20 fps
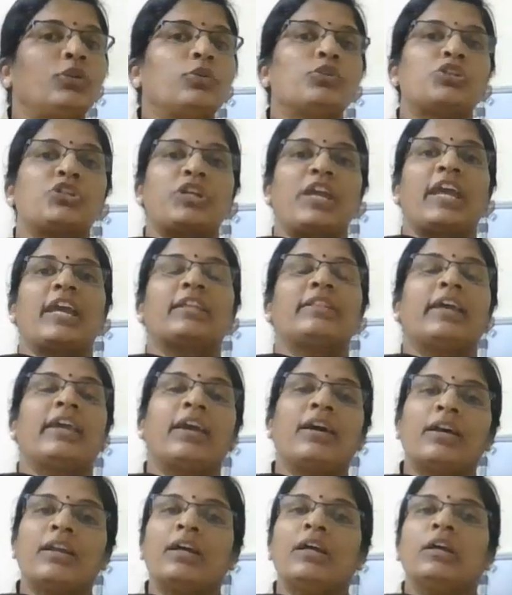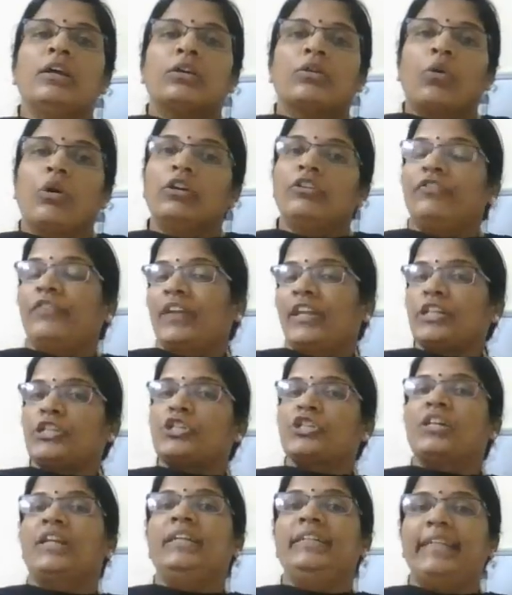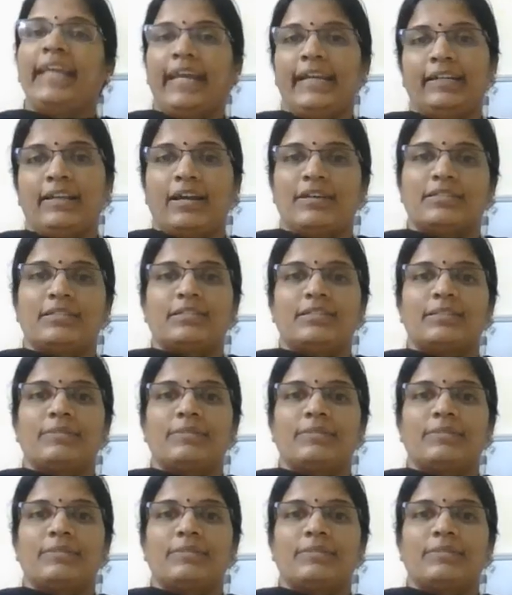to share their confidential data.